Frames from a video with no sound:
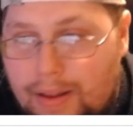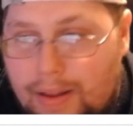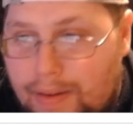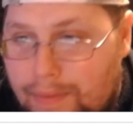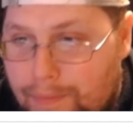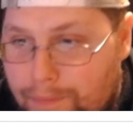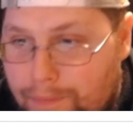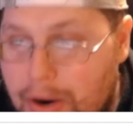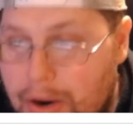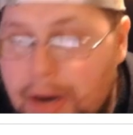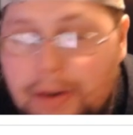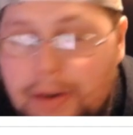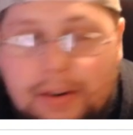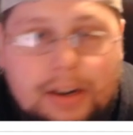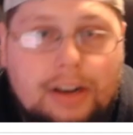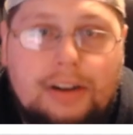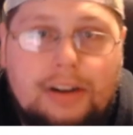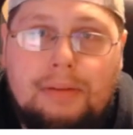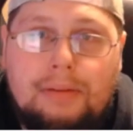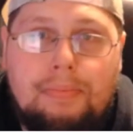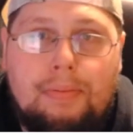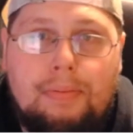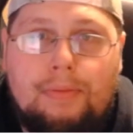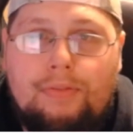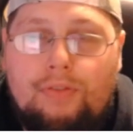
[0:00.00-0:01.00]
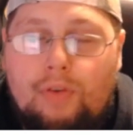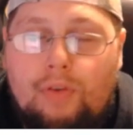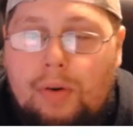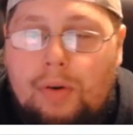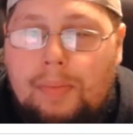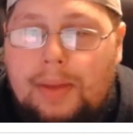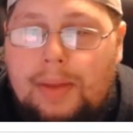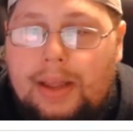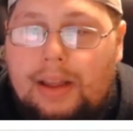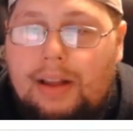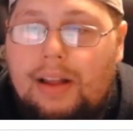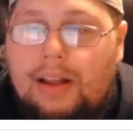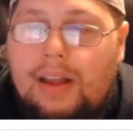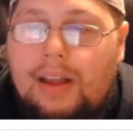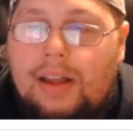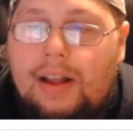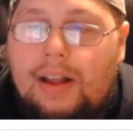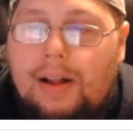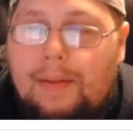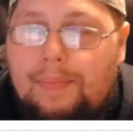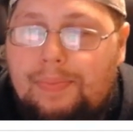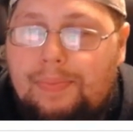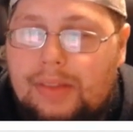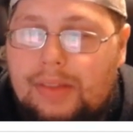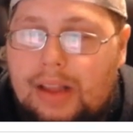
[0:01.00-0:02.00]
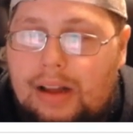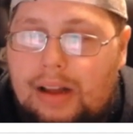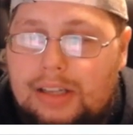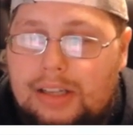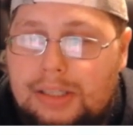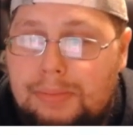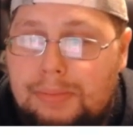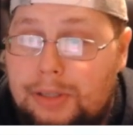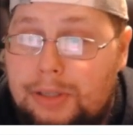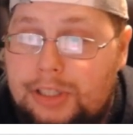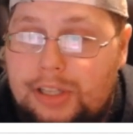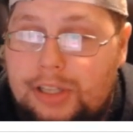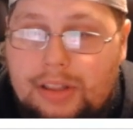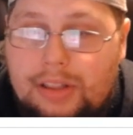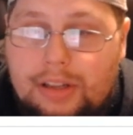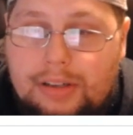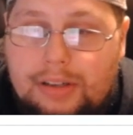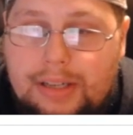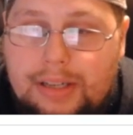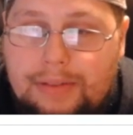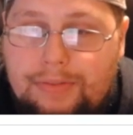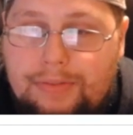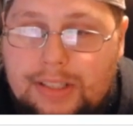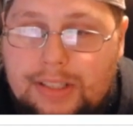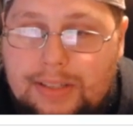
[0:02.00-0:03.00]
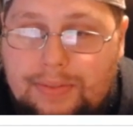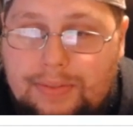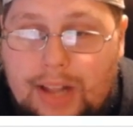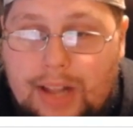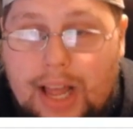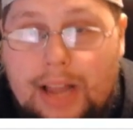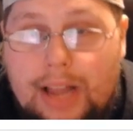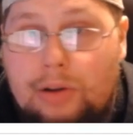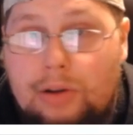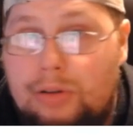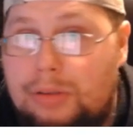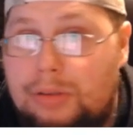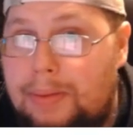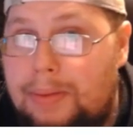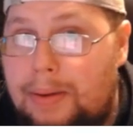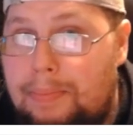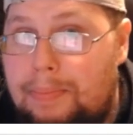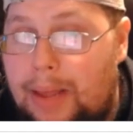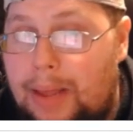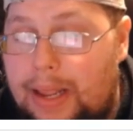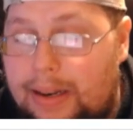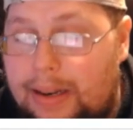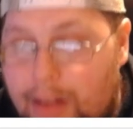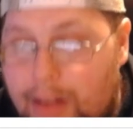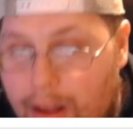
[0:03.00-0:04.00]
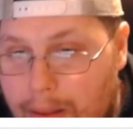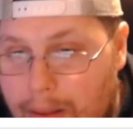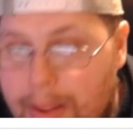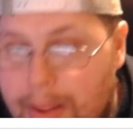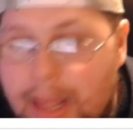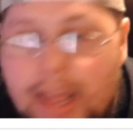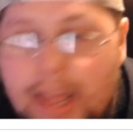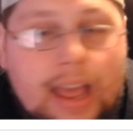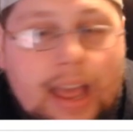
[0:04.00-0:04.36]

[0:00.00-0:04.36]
very underperforming, especially their defensive line who's been banged up.